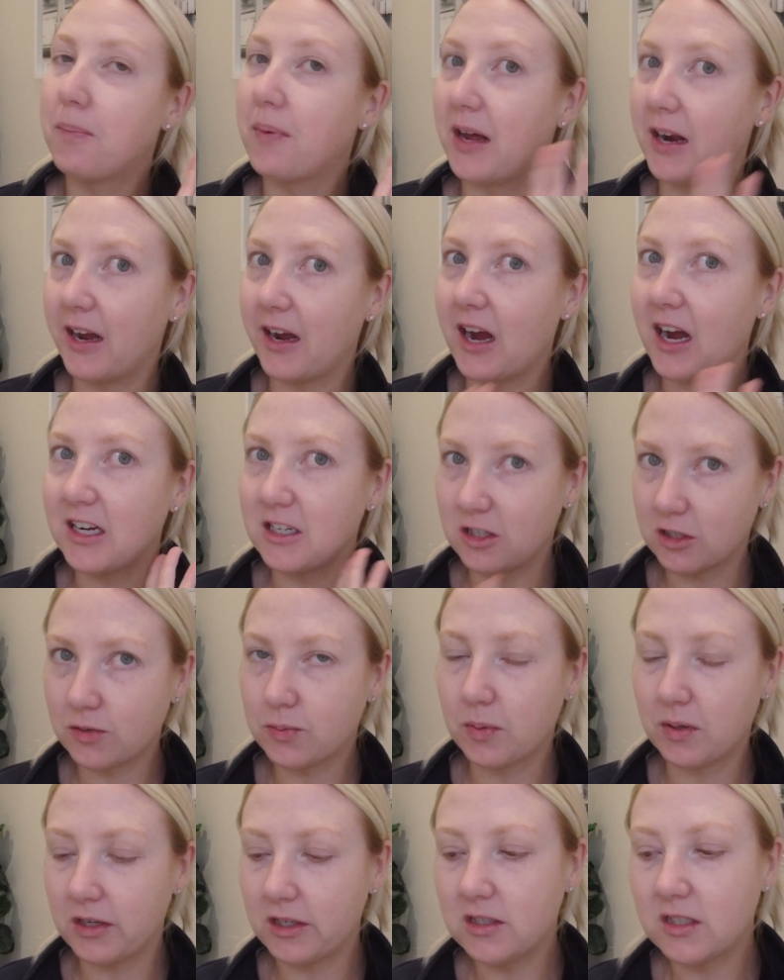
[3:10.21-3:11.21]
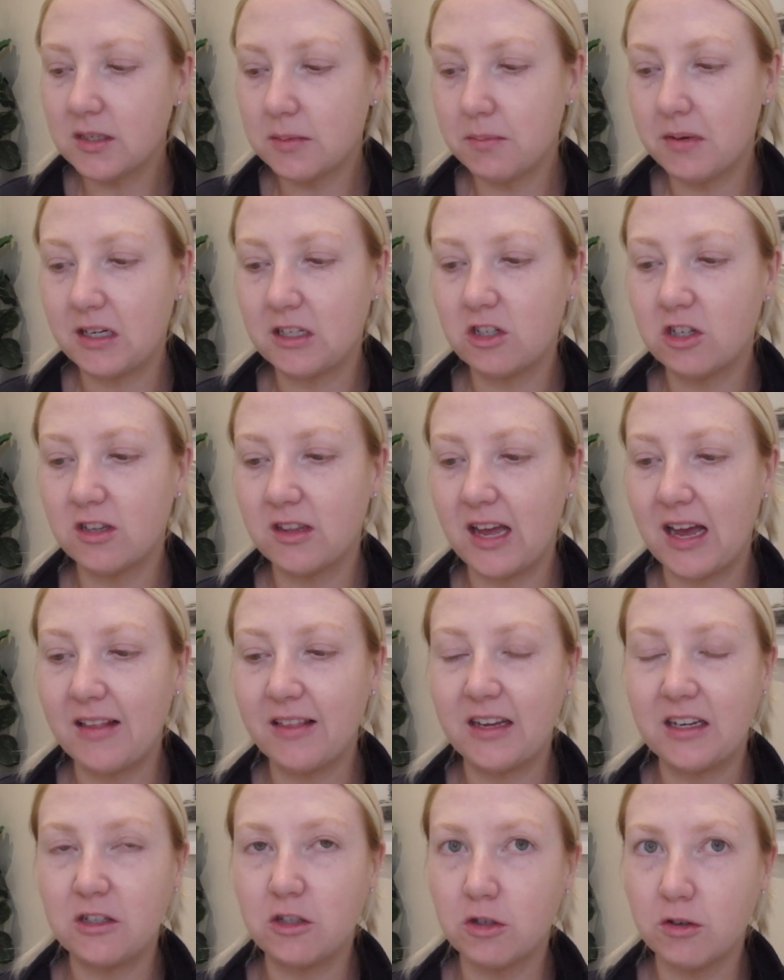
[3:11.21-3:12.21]
But I just wanted to mention that
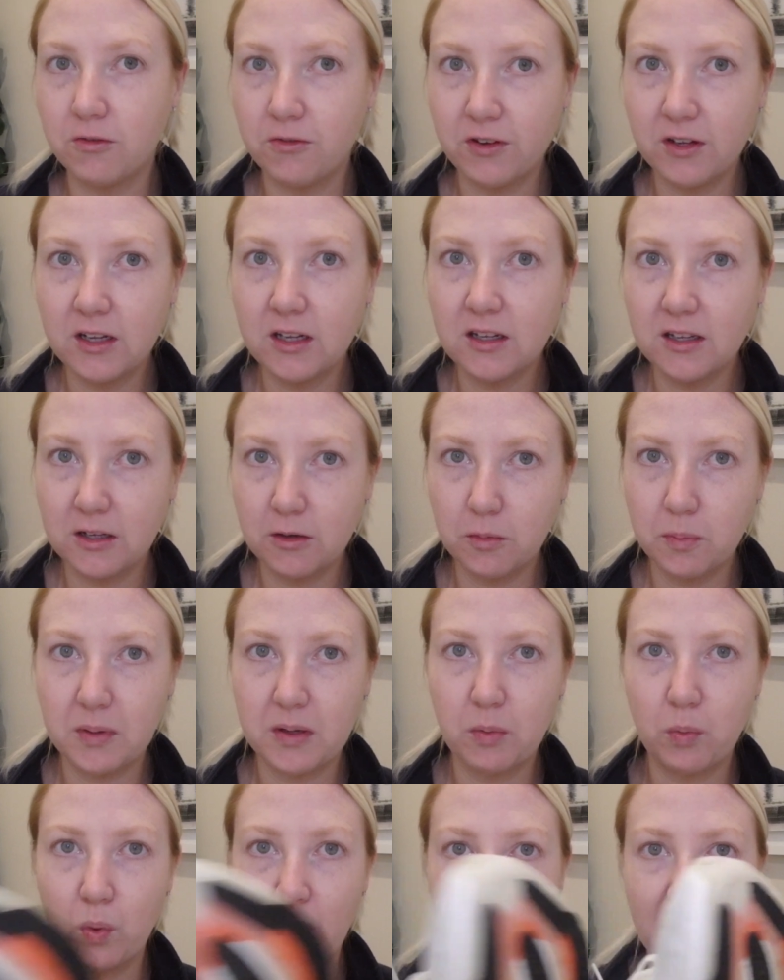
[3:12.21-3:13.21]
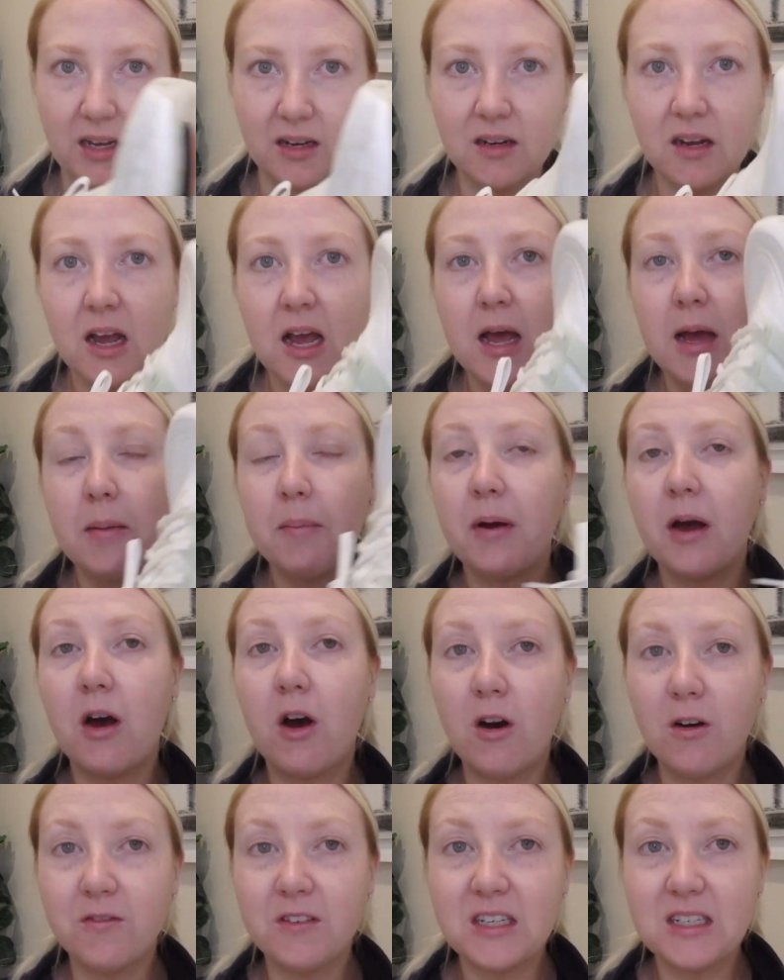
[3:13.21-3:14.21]
they do feel a little bit weird, but
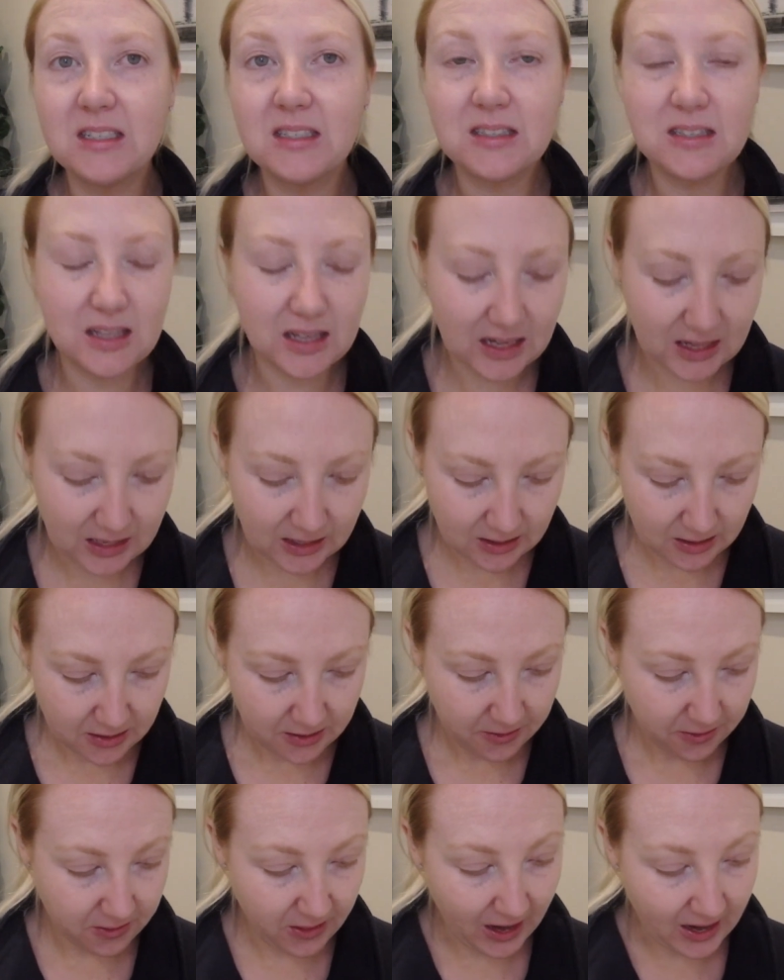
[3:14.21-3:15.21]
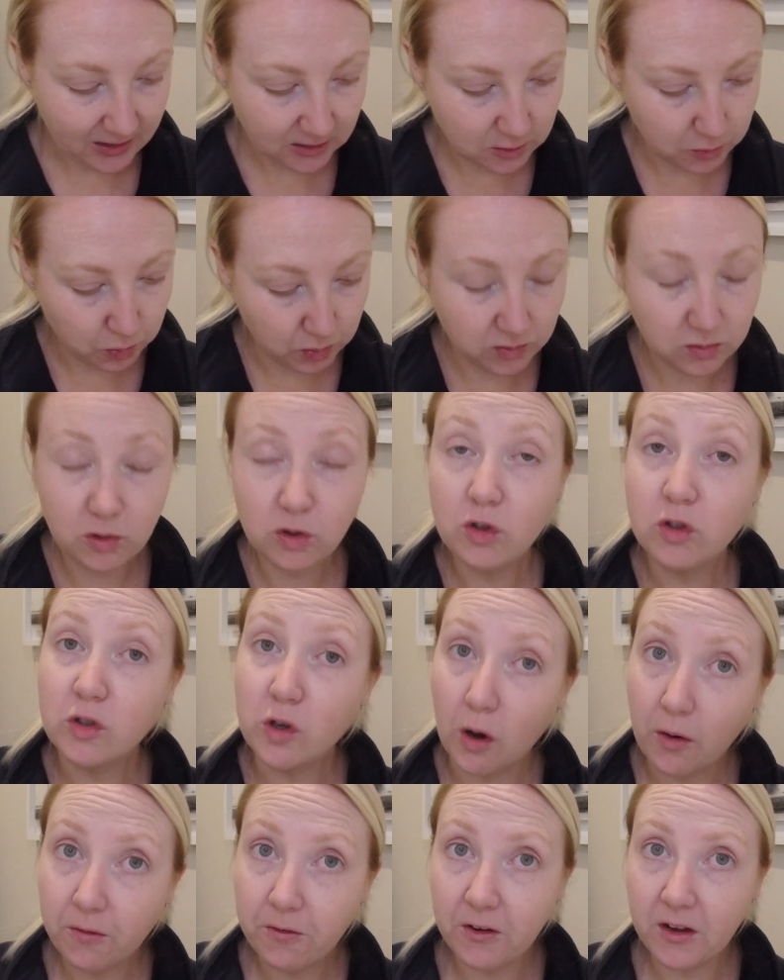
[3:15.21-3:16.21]
obviously that will
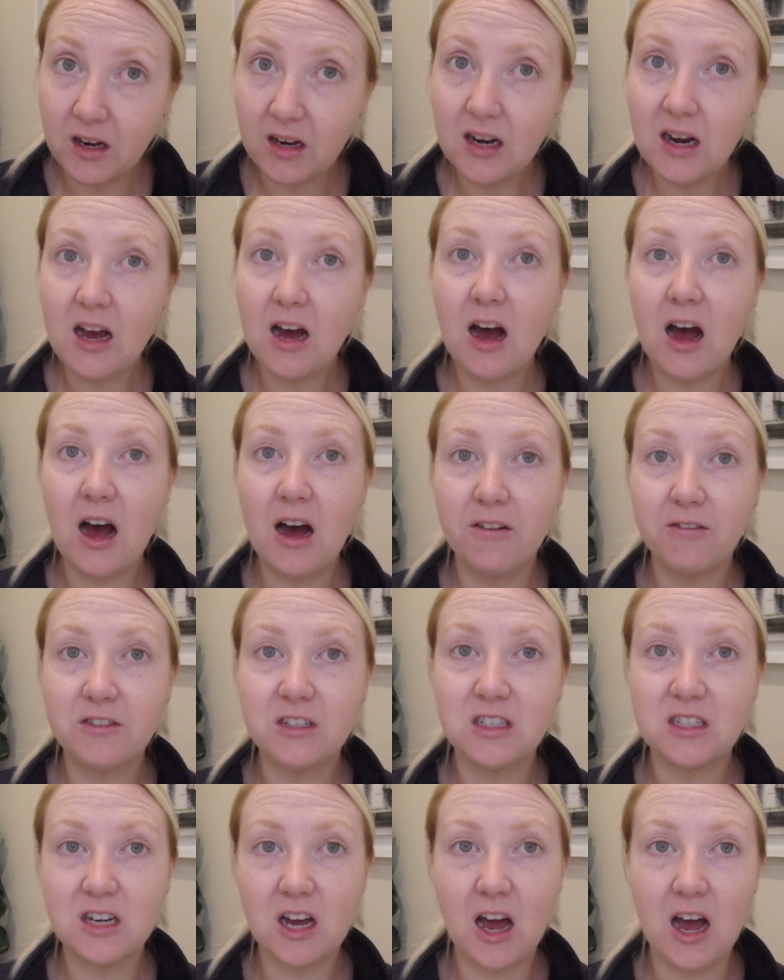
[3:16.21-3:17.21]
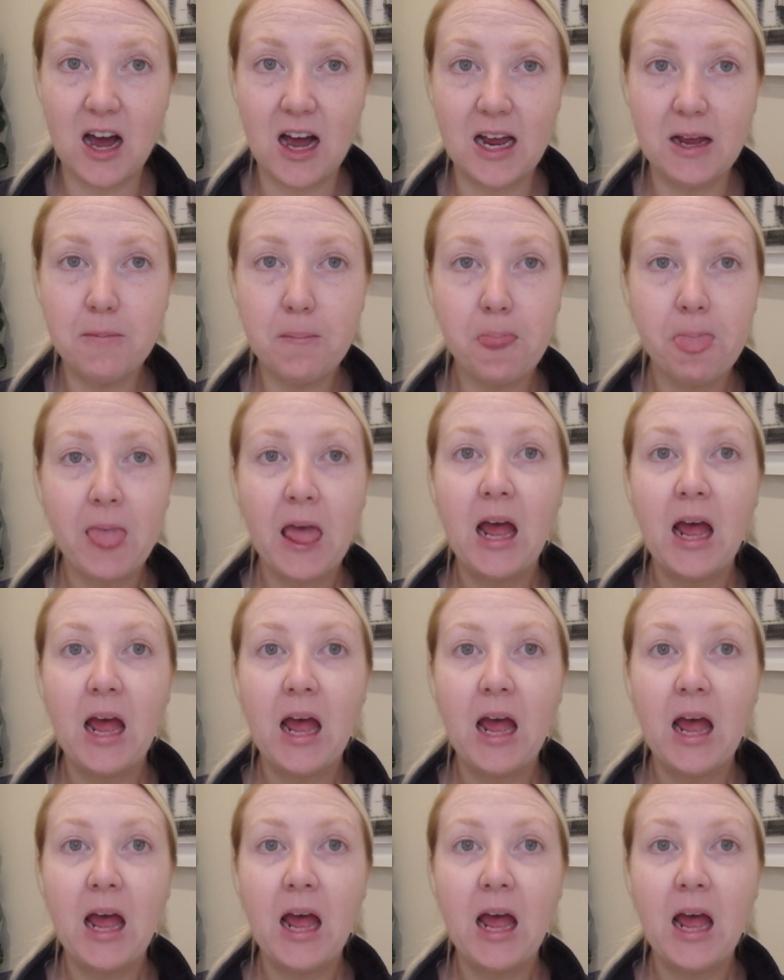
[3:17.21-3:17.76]
soften after time.